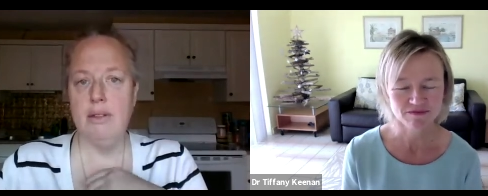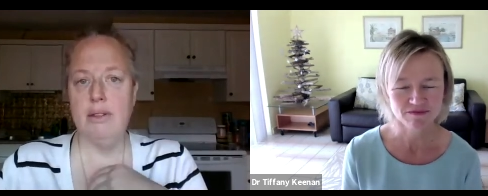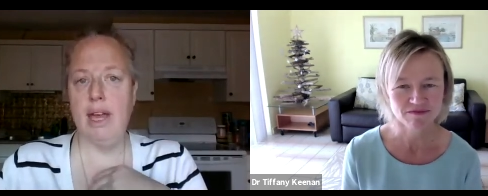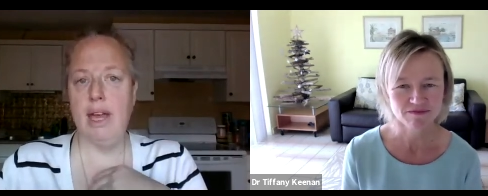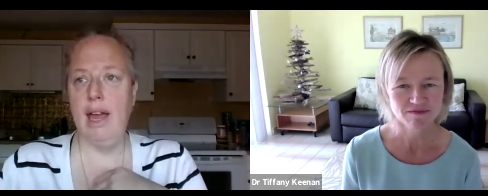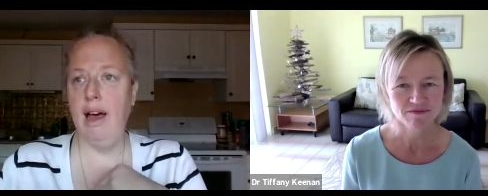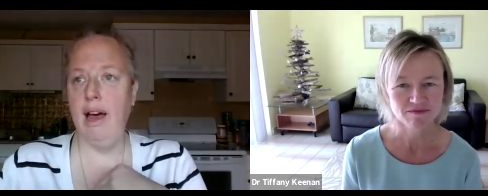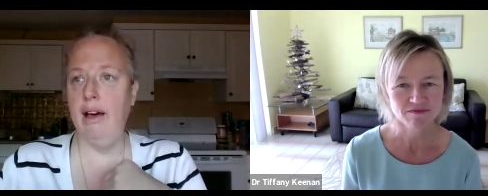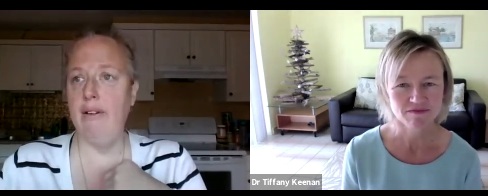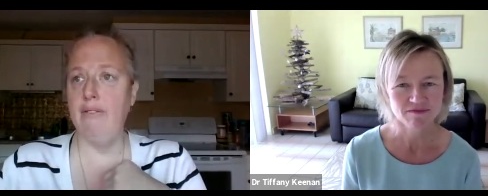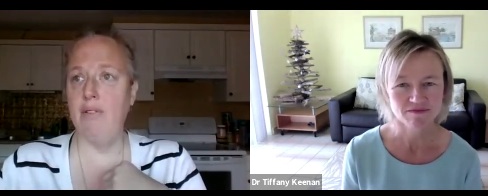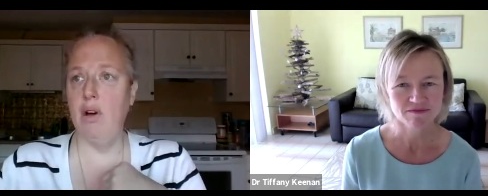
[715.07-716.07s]
Speaker 1: They
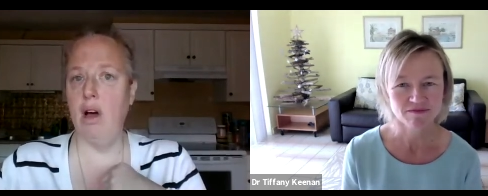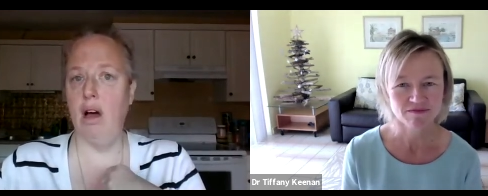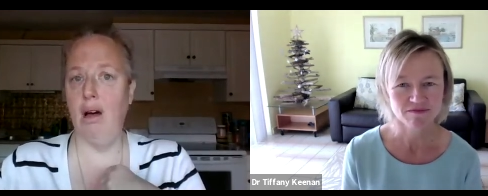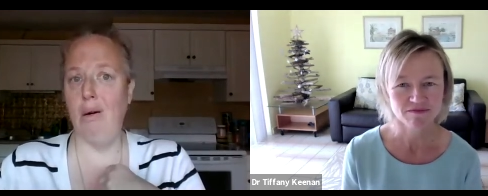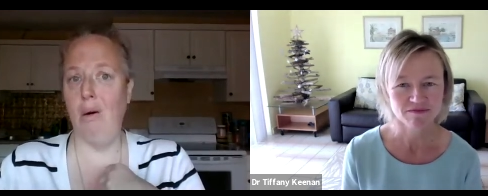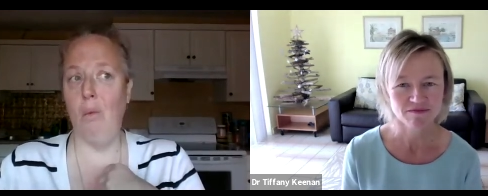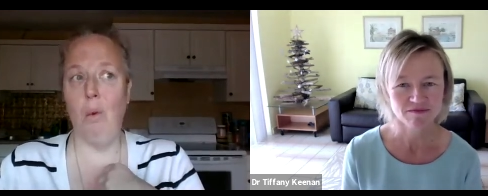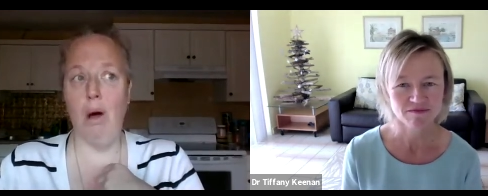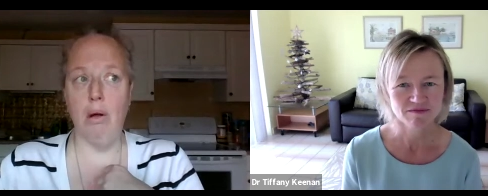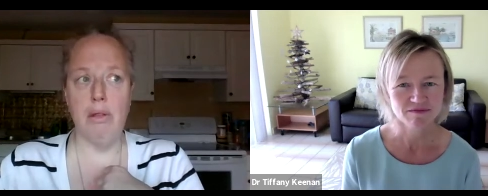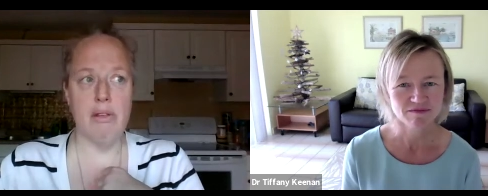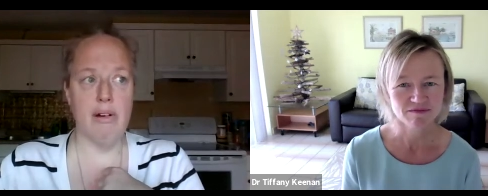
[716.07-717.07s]
have uh, a
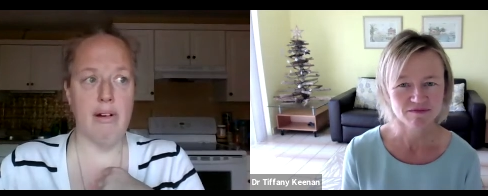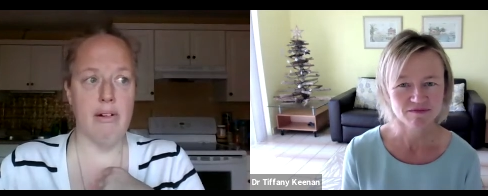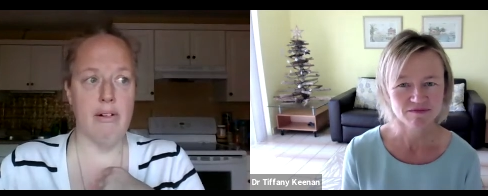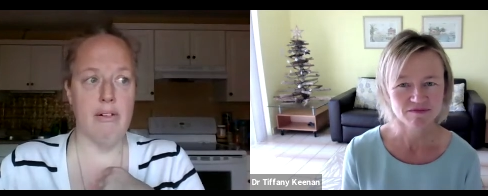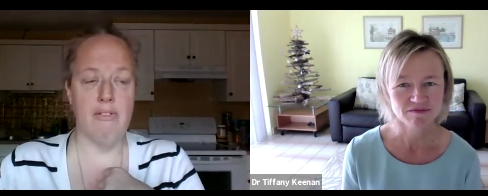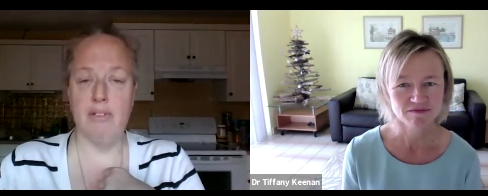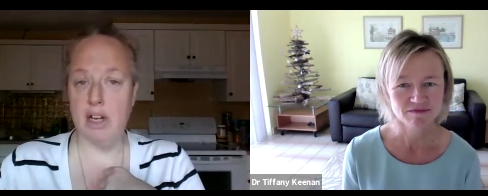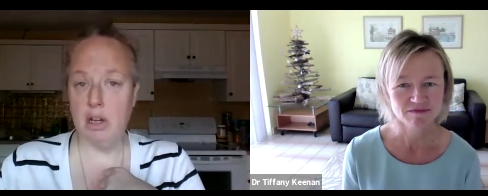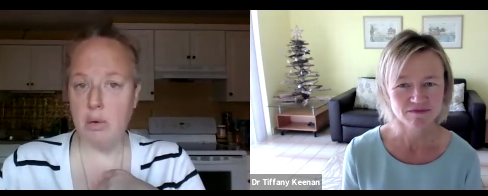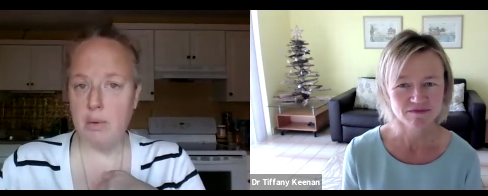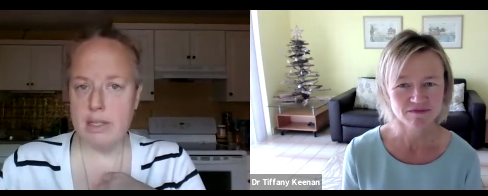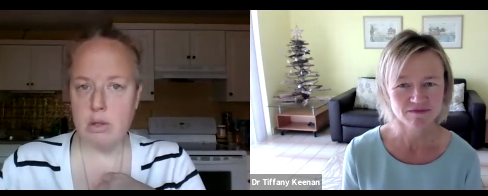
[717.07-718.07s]
wealth of
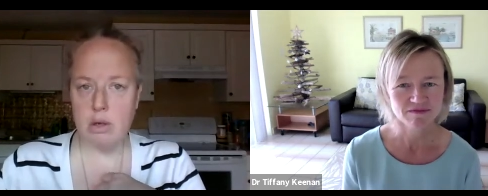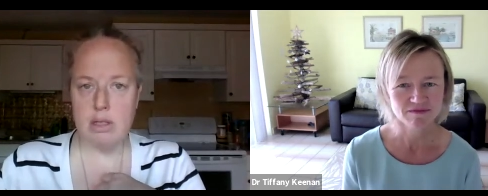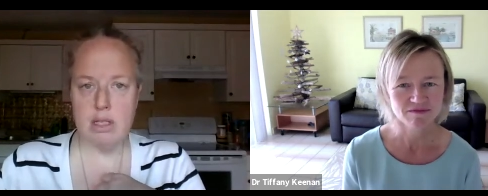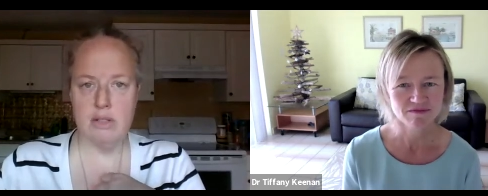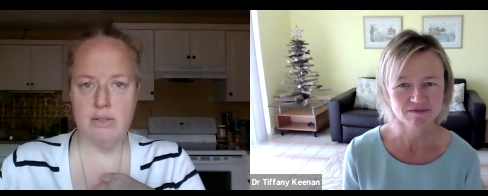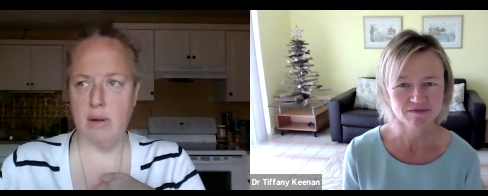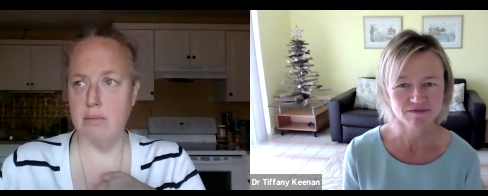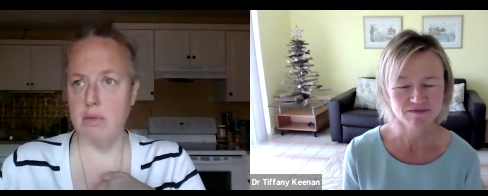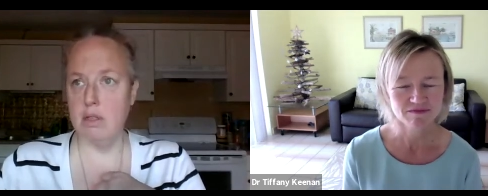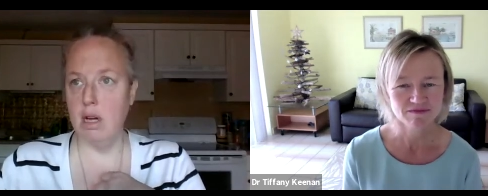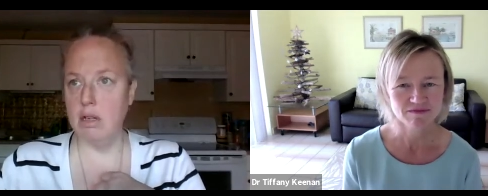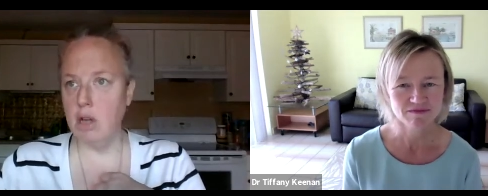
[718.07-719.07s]
video resources from
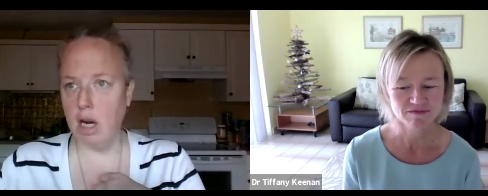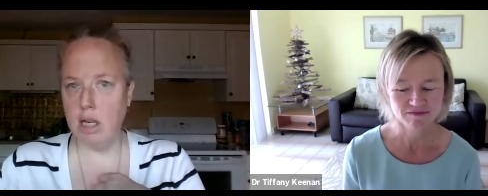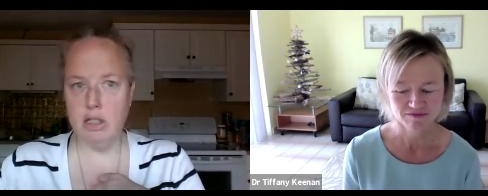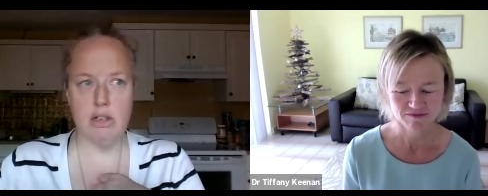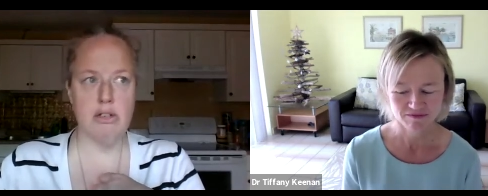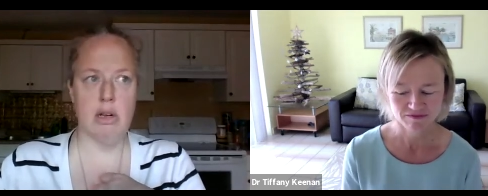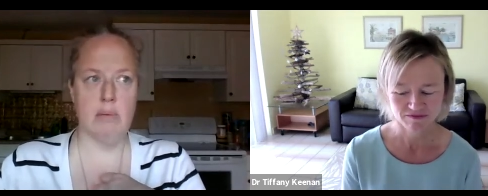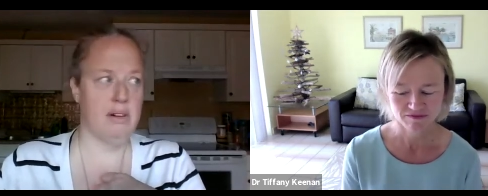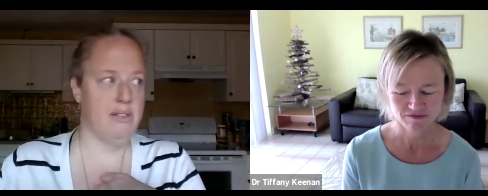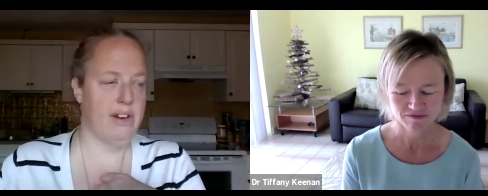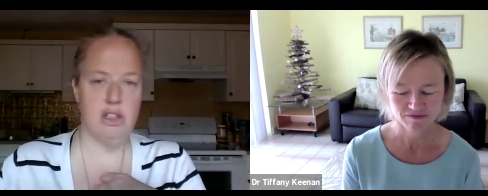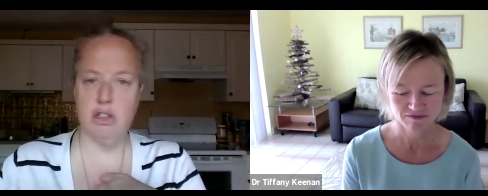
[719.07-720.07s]
doctors and
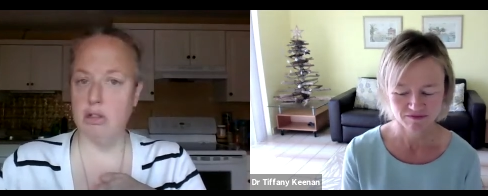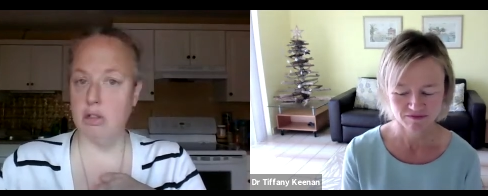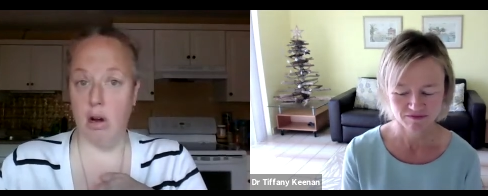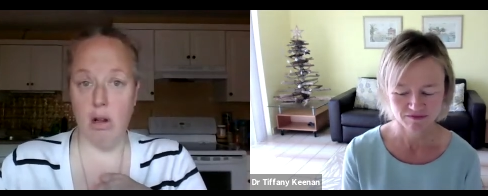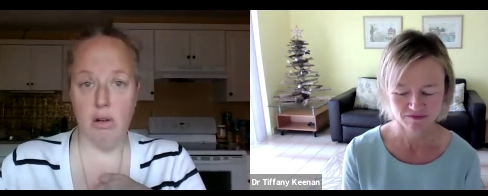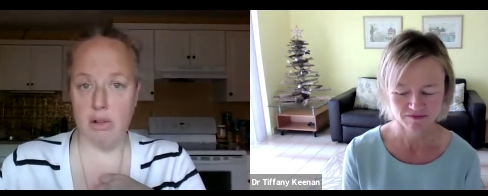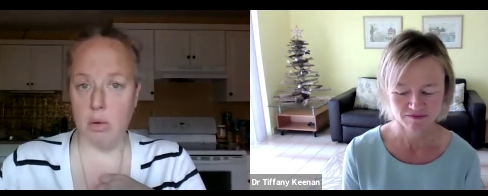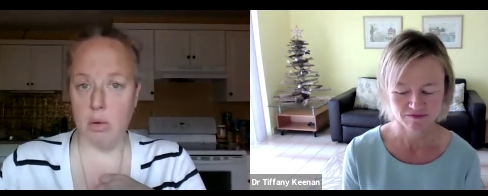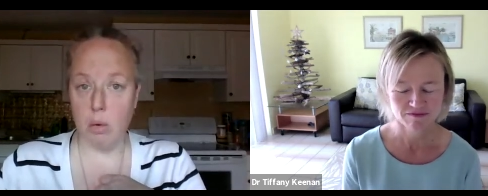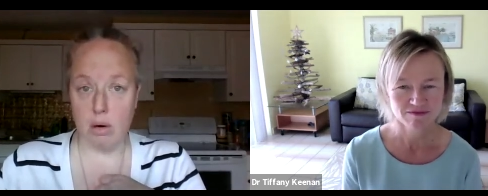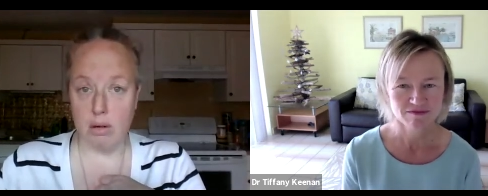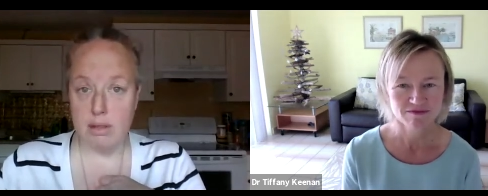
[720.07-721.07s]
professionals all over the
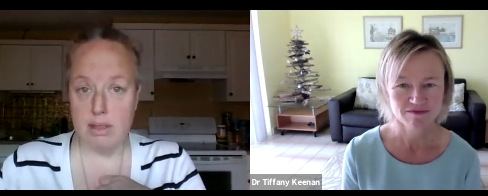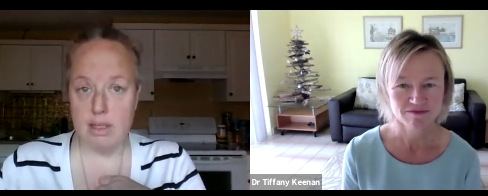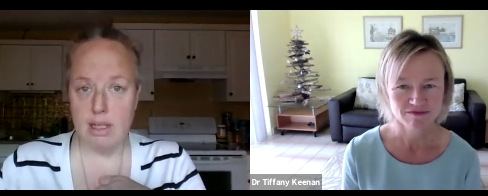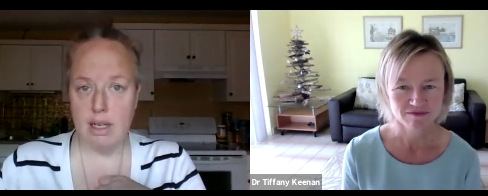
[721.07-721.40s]
world